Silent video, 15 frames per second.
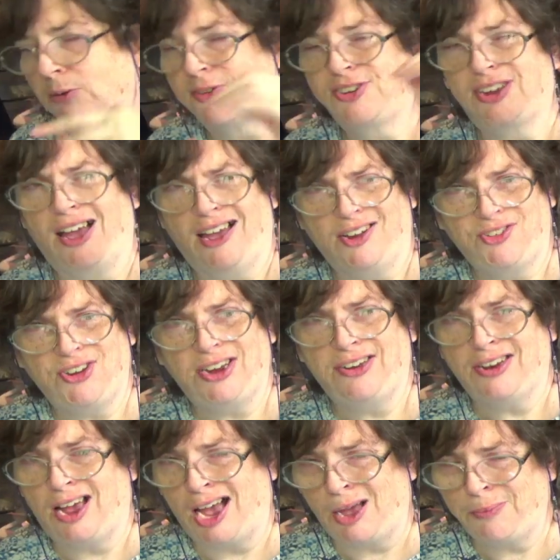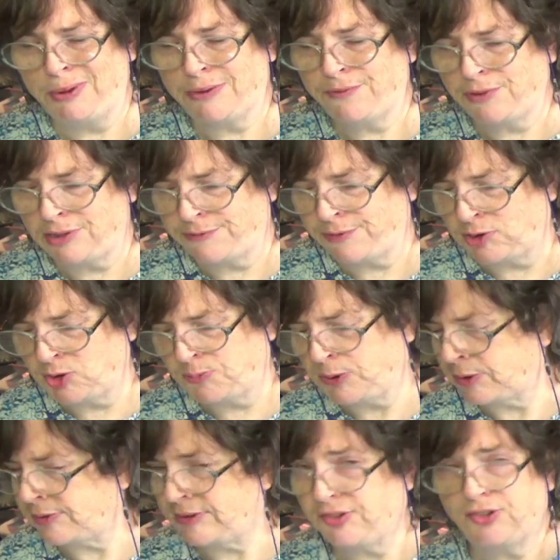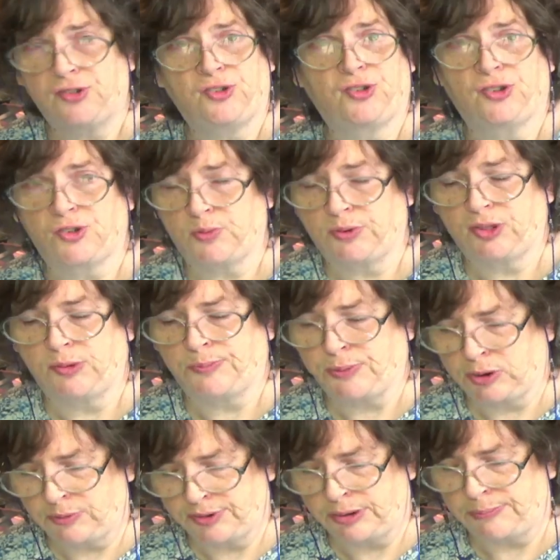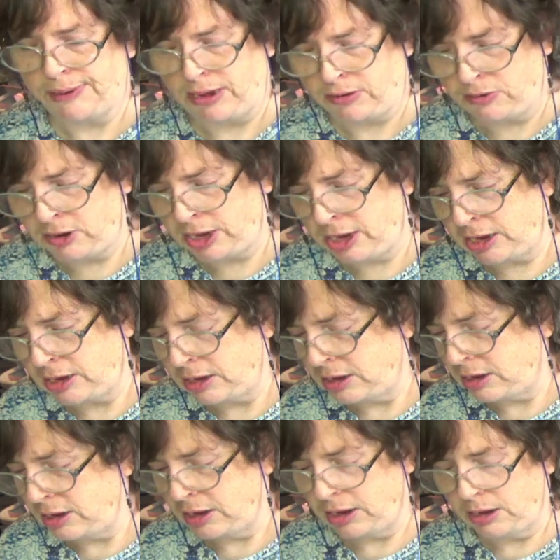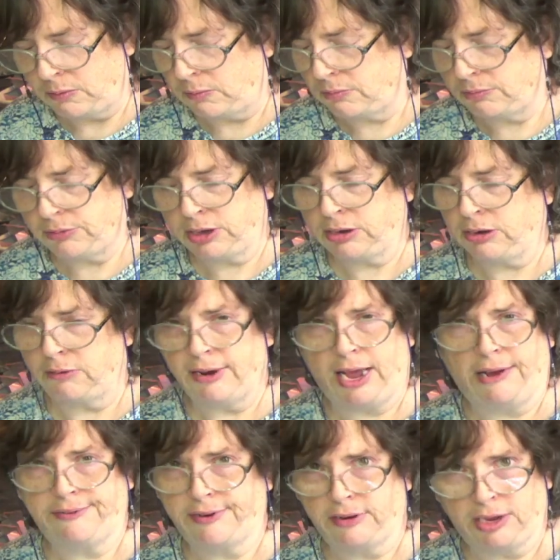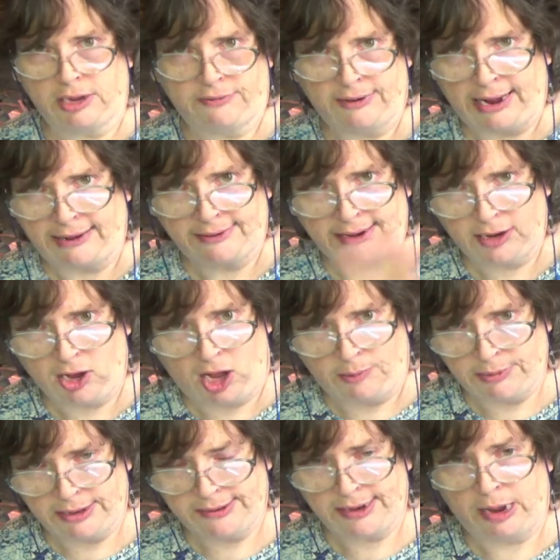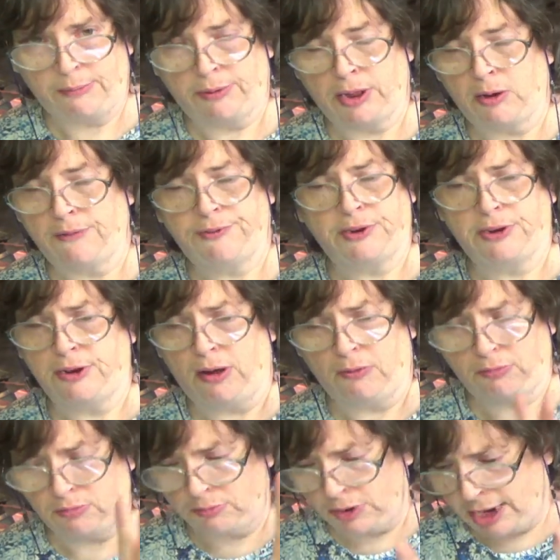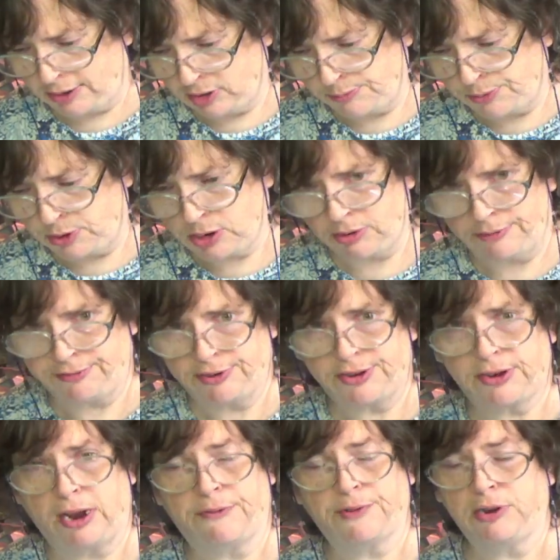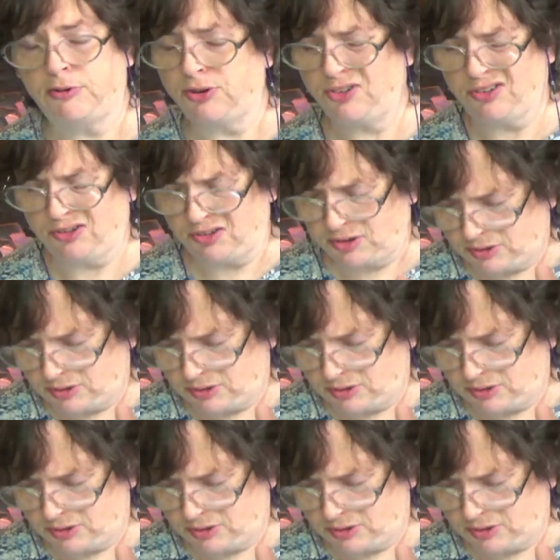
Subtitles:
touchy topic for the first book. This is just what the book was about, okay? You don't have to leave nasty comments down below. If you don't like the book or if it's not for you, just